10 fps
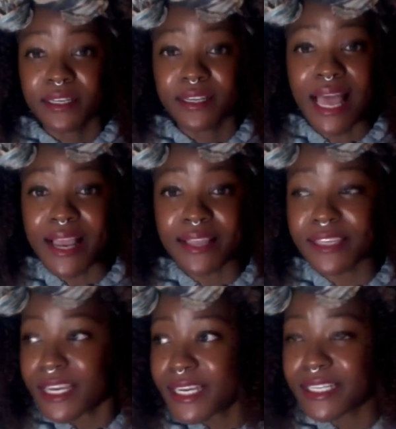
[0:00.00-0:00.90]
Like
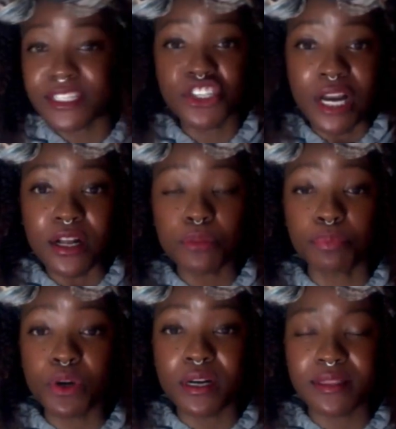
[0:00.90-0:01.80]
the kid in the Jungle
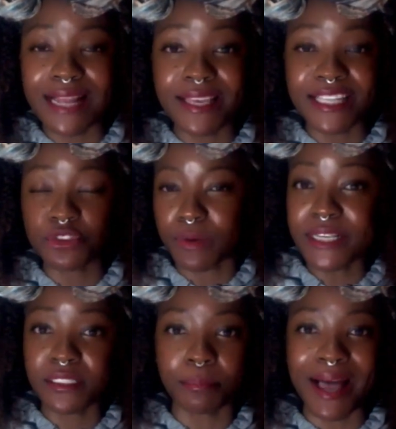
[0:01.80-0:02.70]
Book that gets
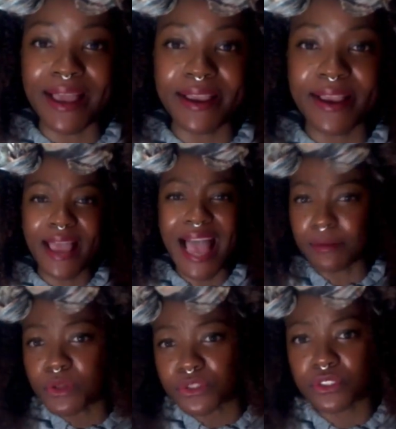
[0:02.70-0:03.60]
raised by
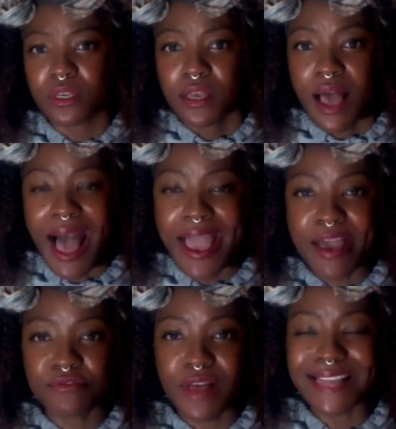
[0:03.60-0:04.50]
animals, I
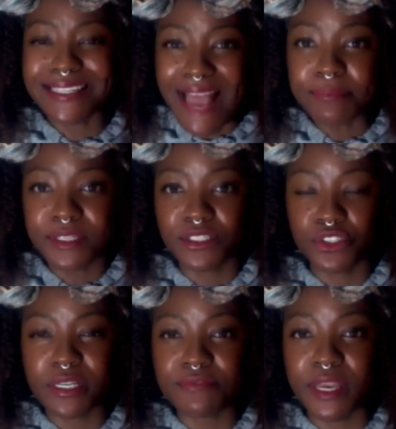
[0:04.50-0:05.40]
have adapted
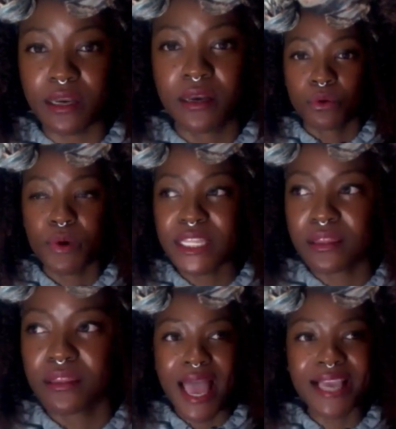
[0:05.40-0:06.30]
to living
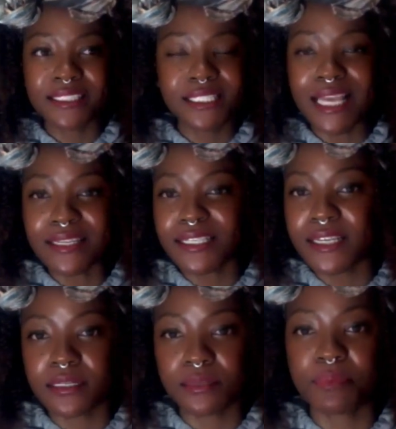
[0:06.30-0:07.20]
with
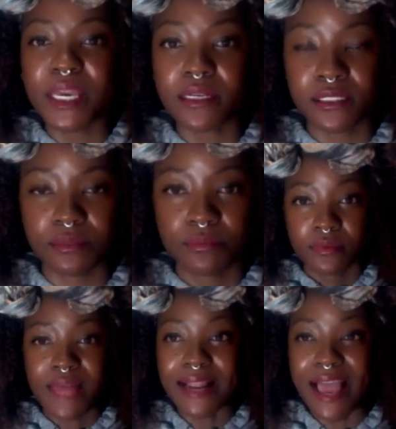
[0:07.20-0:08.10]
insentient beings
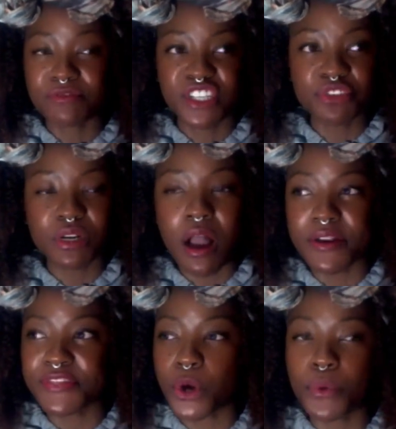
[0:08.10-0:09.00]
that have
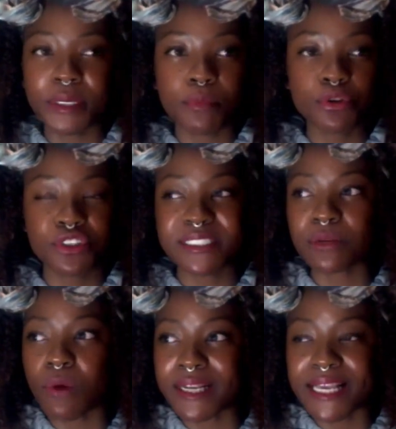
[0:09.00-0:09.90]
disregarded their own emotions
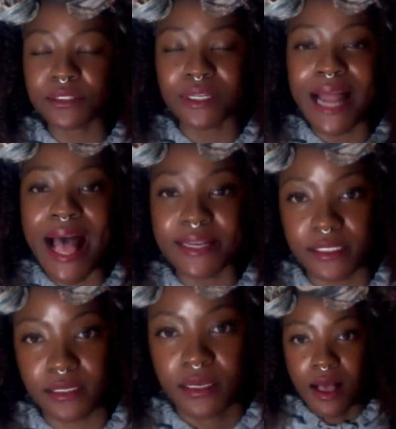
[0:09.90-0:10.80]
and what is
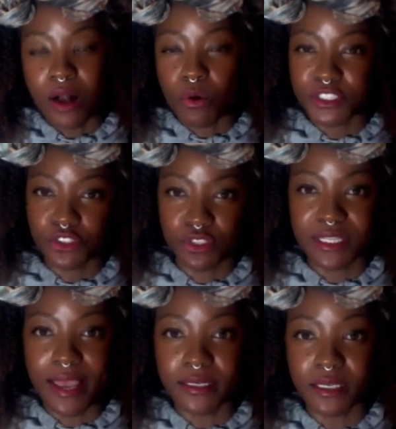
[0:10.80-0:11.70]
right according to
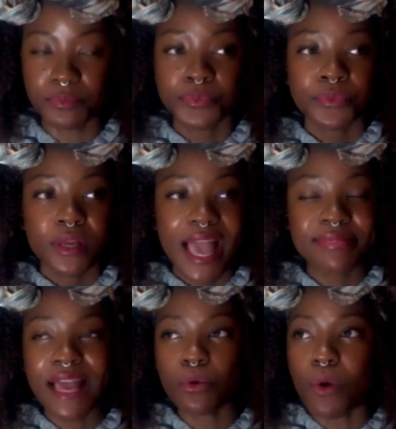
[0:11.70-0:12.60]
society,
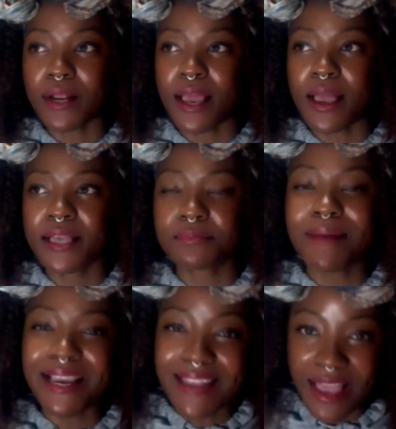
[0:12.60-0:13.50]
and that what is
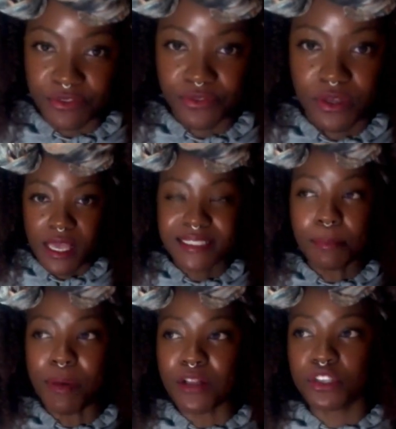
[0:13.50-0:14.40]
my life is
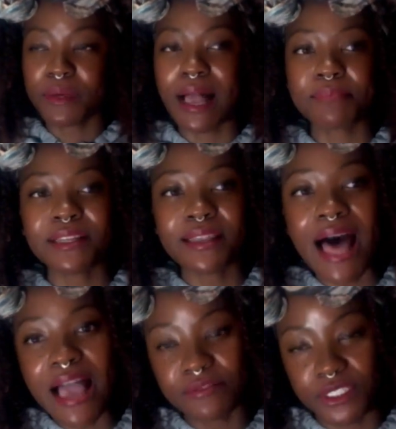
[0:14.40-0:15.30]
about to become the
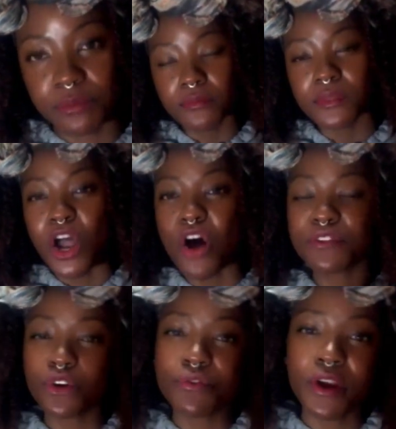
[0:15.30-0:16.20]
lives of
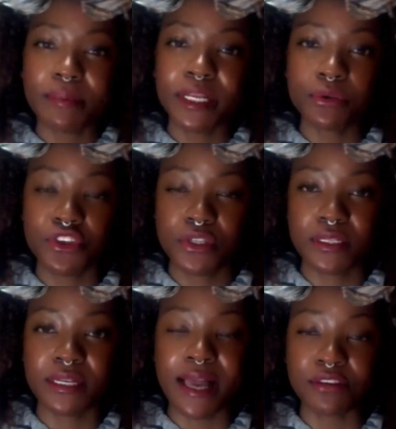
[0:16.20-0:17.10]
so very many Christians
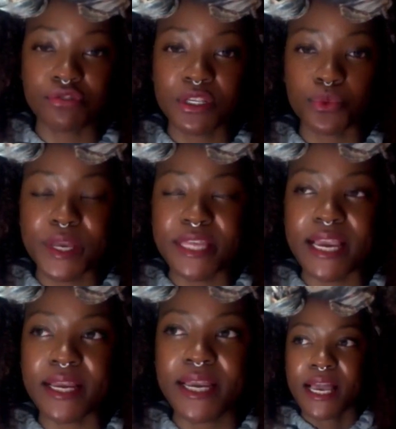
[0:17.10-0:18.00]
in countries where
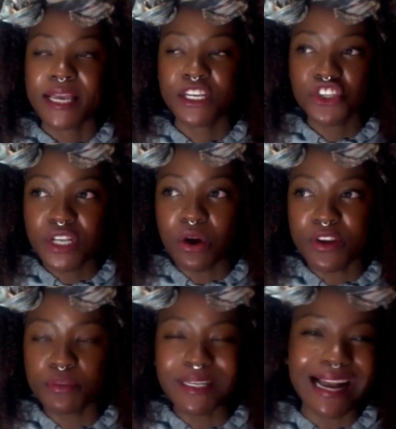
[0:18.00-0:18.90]
they initially are going
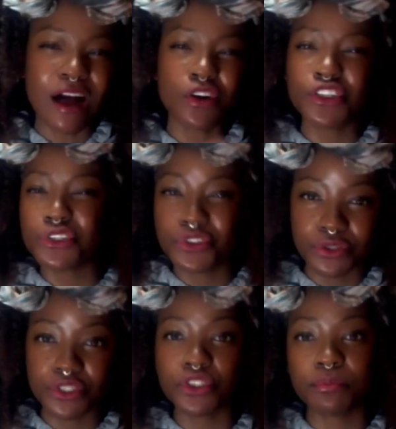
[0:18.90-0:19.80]
to be like, how could you do
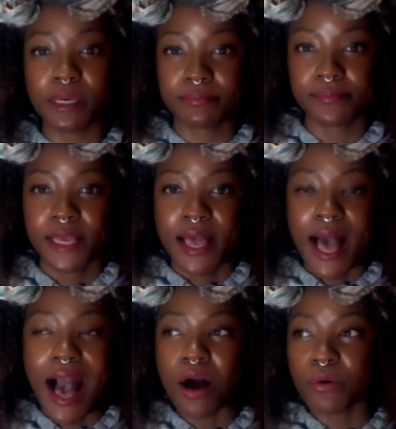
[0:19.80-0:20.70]
this to me?
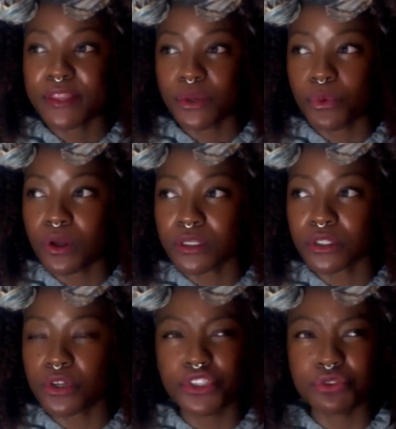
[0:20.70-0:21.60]
How in the world
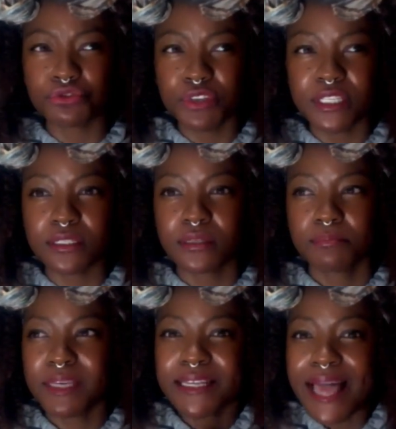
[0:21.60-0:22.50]
could you treat
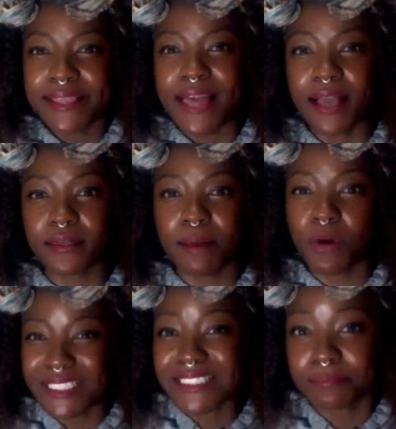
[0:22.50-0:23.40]
me like that? Come
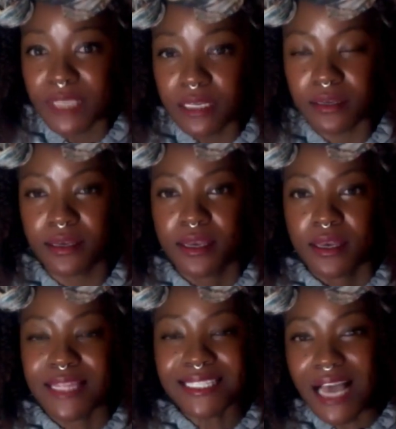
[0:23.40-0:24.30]
on, it's me.
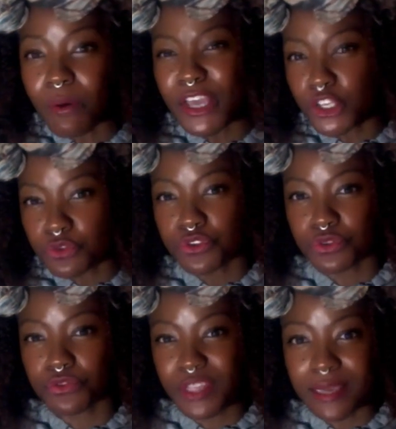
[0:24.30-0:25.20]
That's how I used
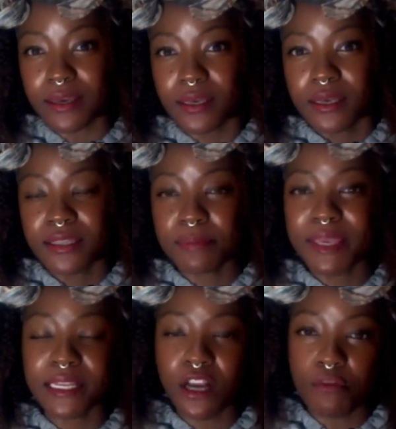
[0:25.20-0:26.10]
to think in the
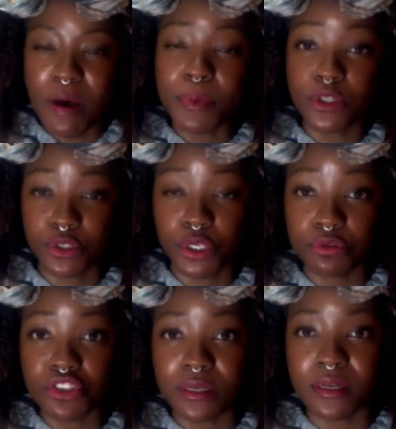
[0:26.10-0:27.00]
beginning of my
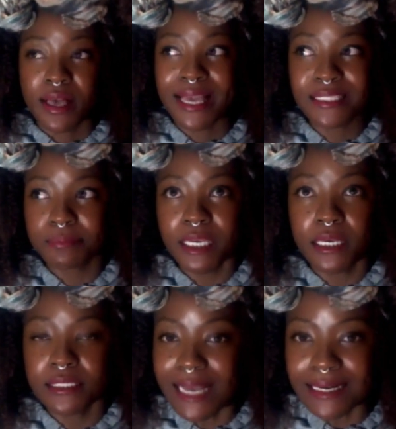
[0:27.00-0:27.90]
persecution. It's me,
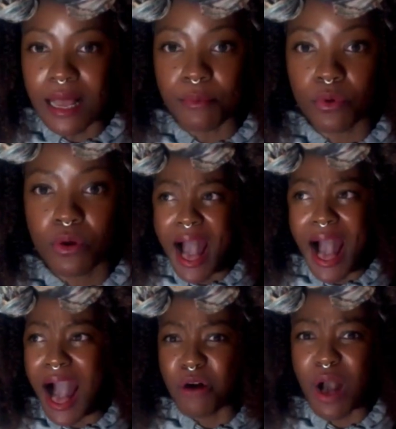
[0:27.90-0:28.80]
it's Karabo.
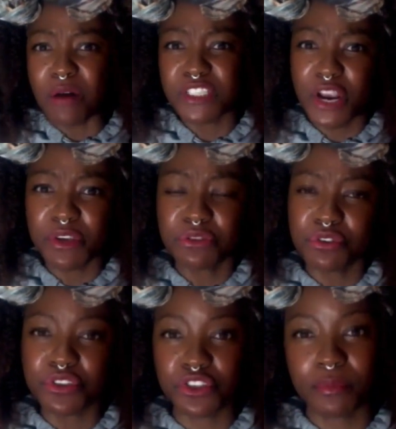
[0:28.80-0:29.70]
How dare you do
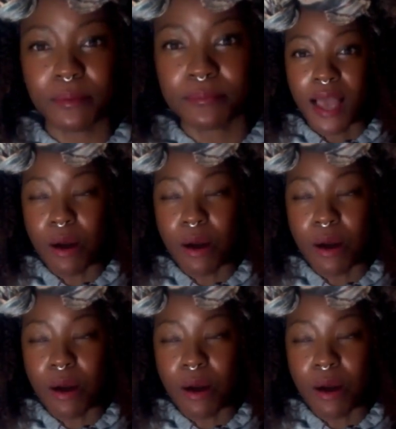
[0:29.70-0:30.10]
this to me?